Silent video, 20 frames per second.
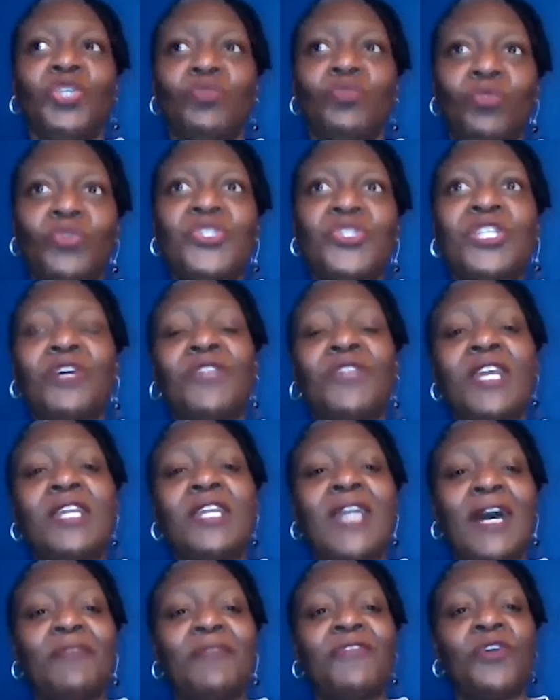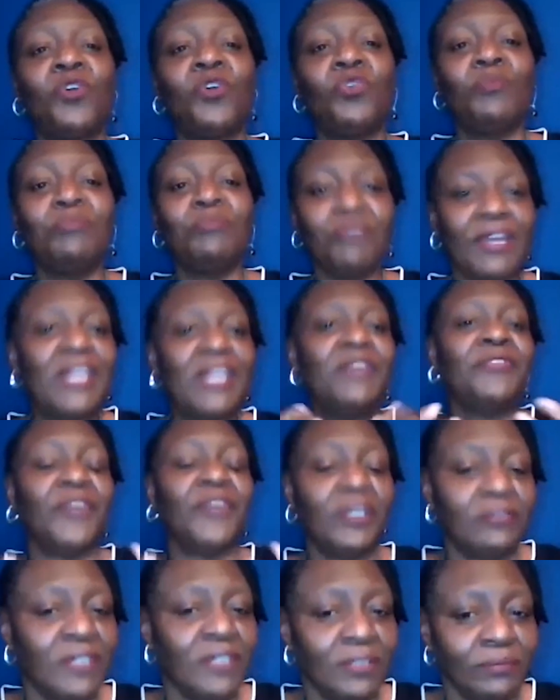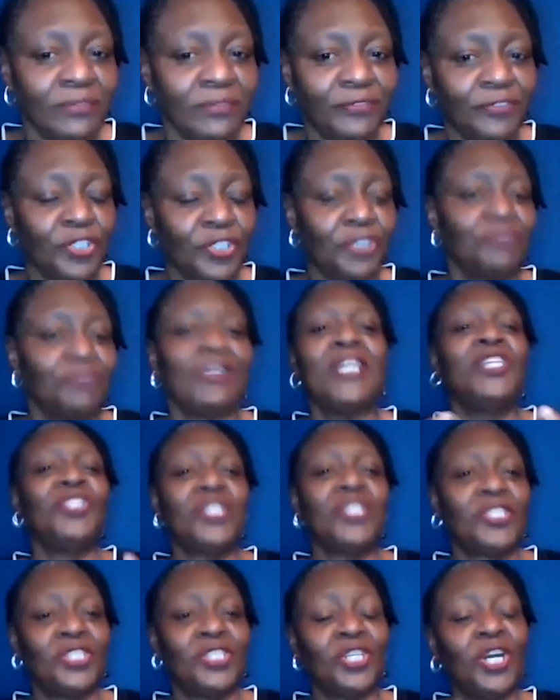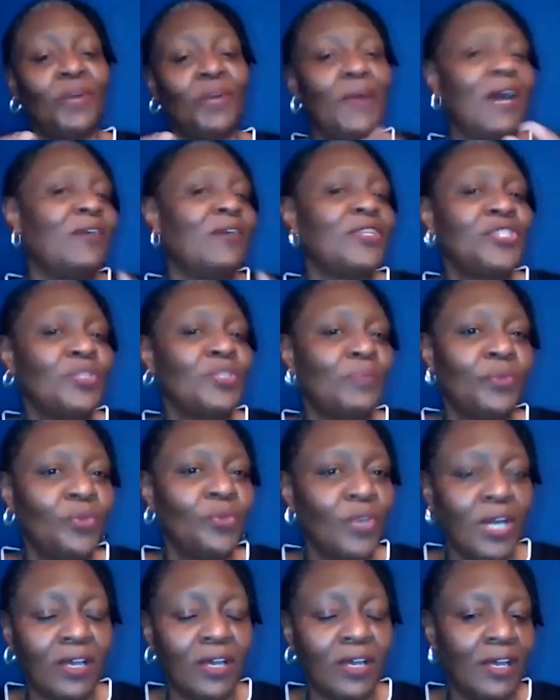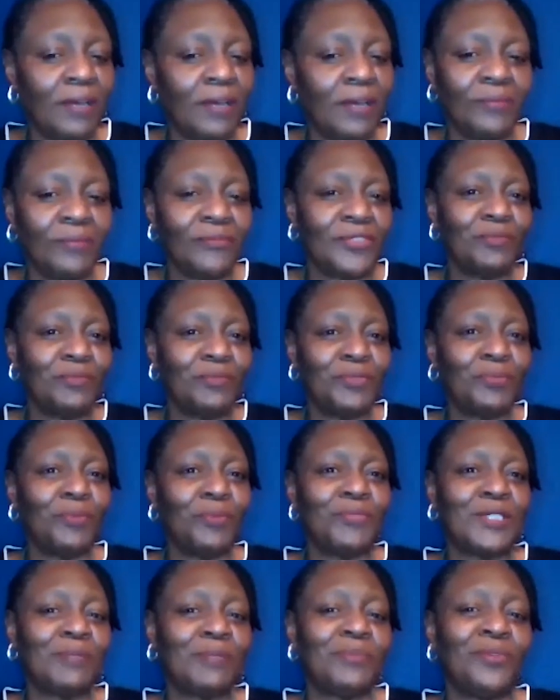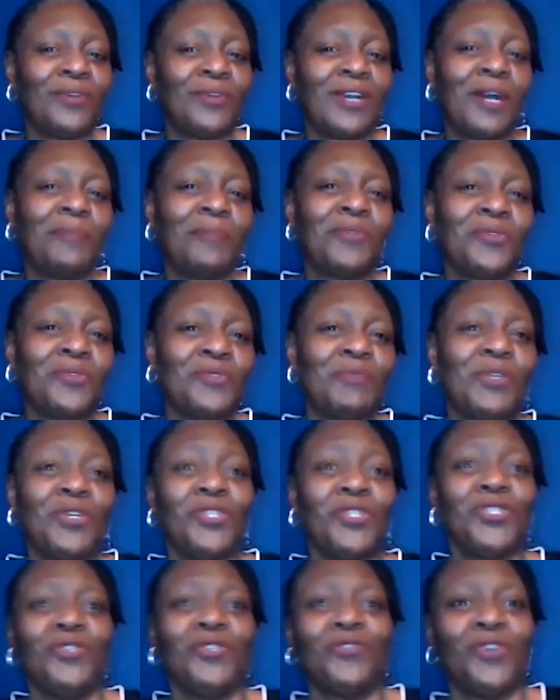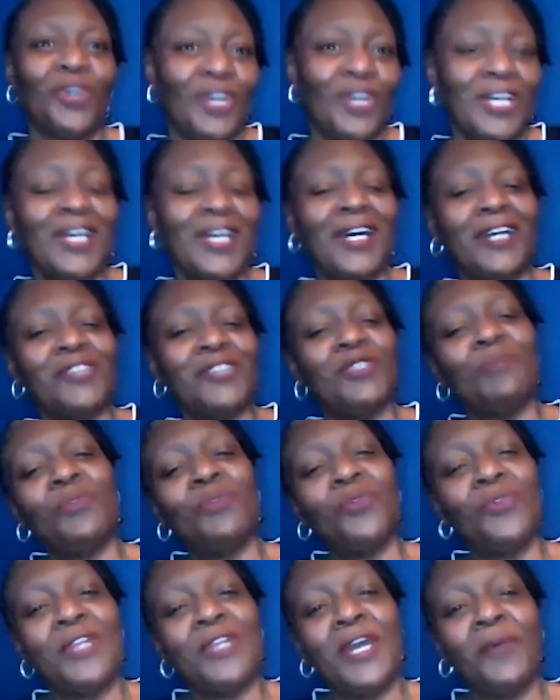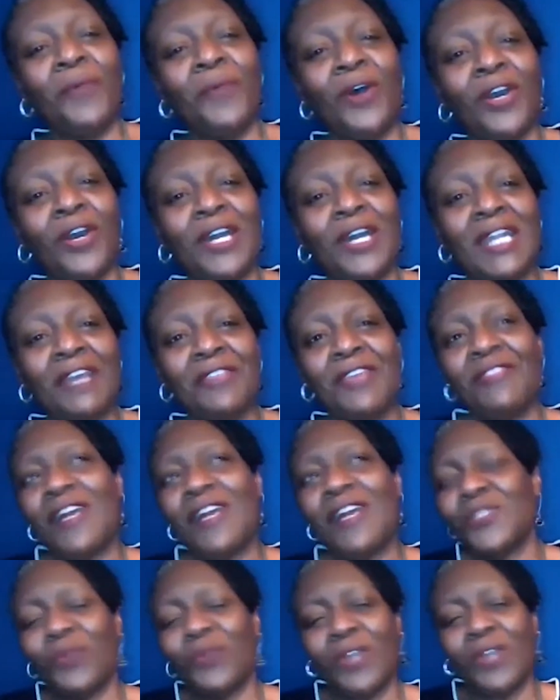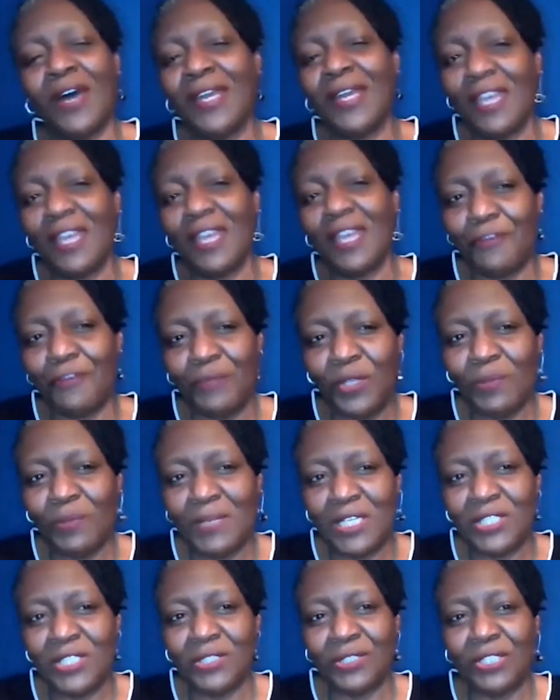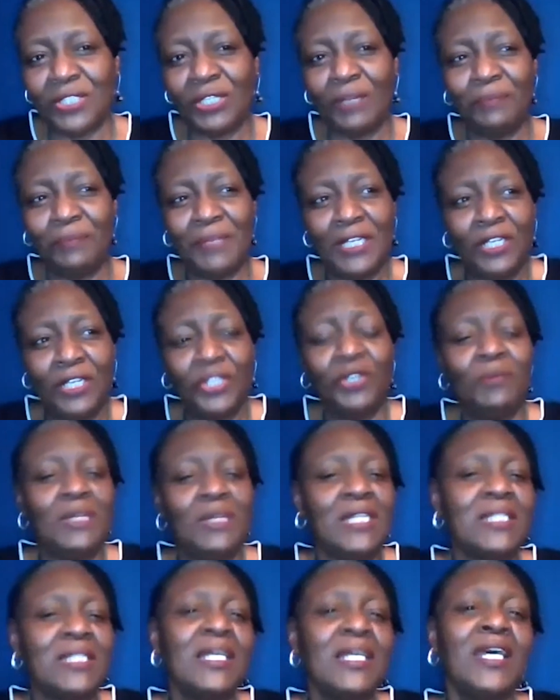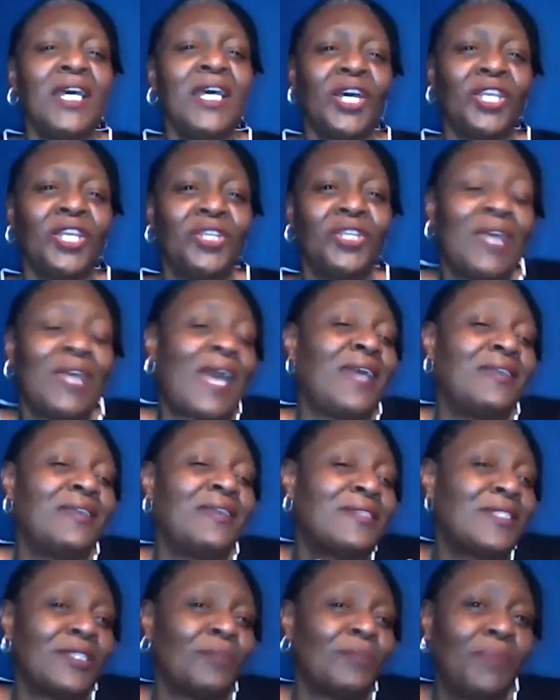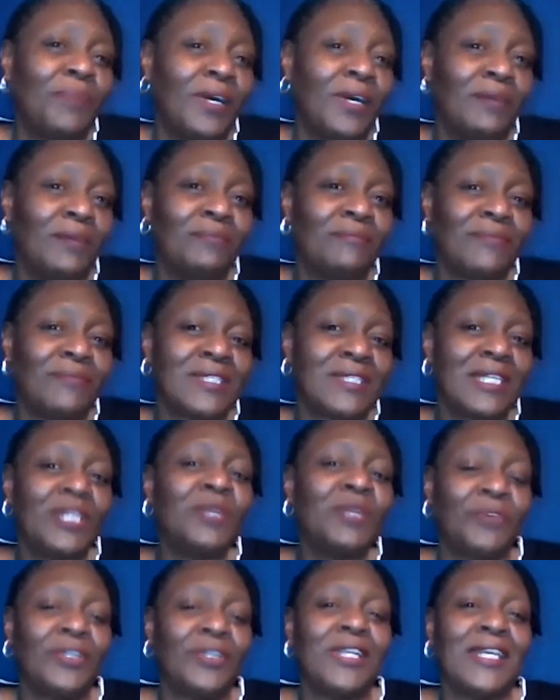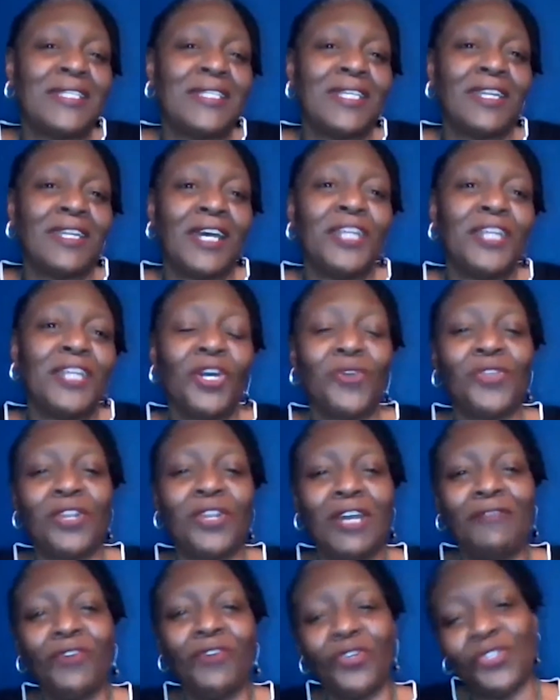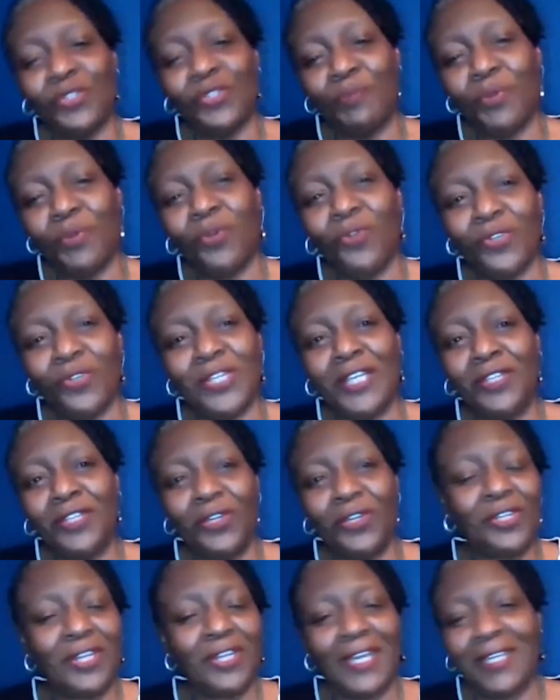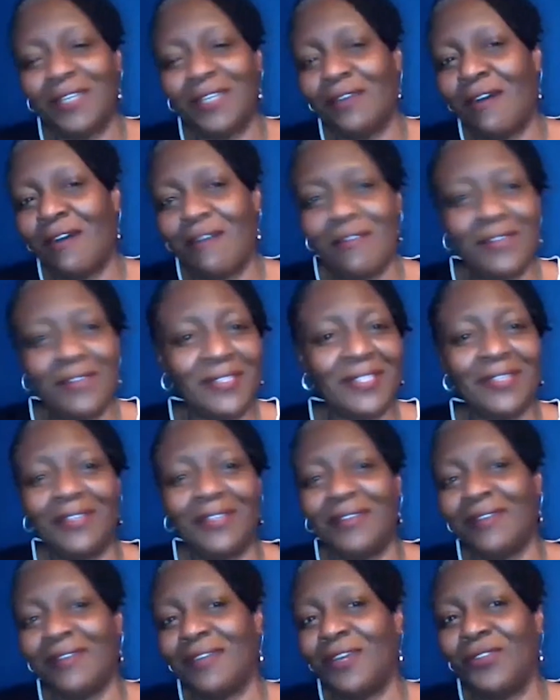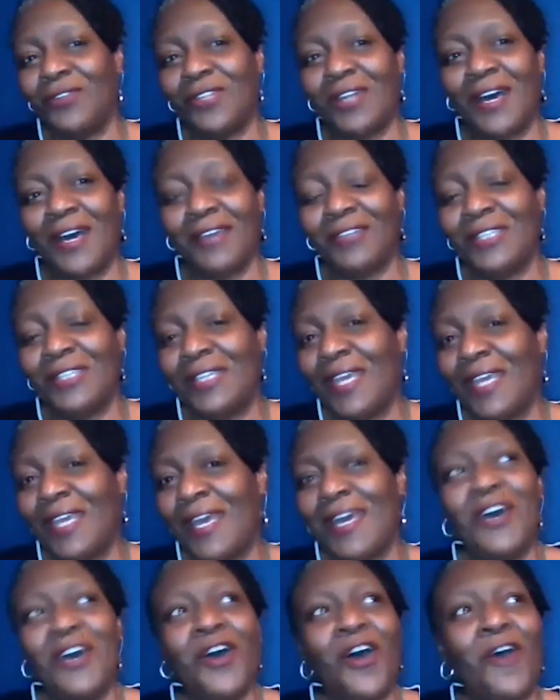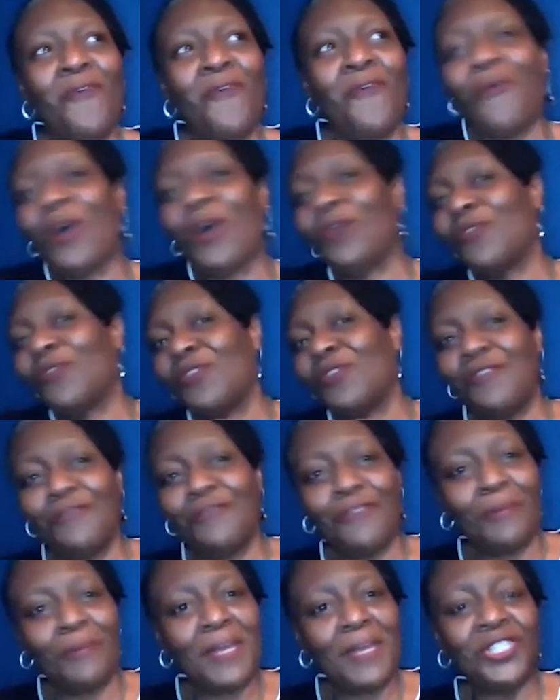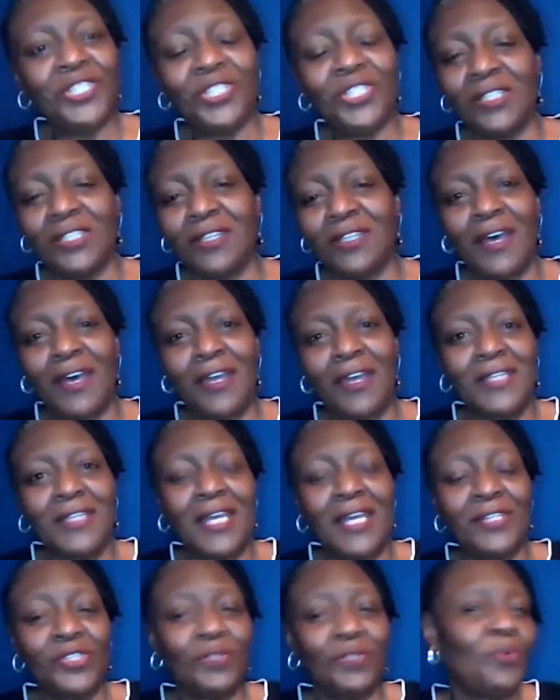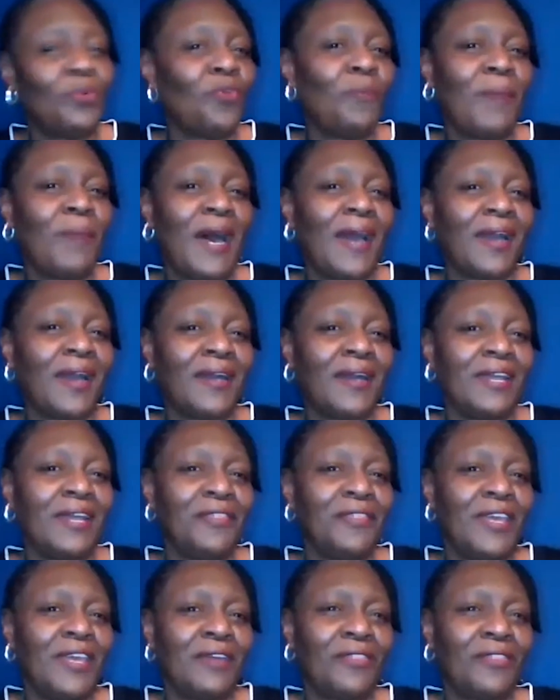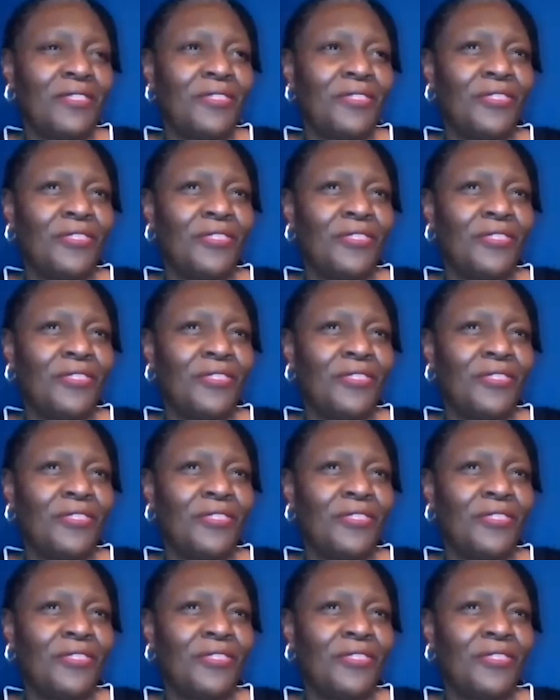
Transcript: you also then feel braver and courageous to go out and support couples, because you've got a support network. And I think that's what I get from Humanist, being a Humanist UK celebrant, is that I know that I've got support. I know that I can ask, and I know that I can get a wealth of information and support back. And I think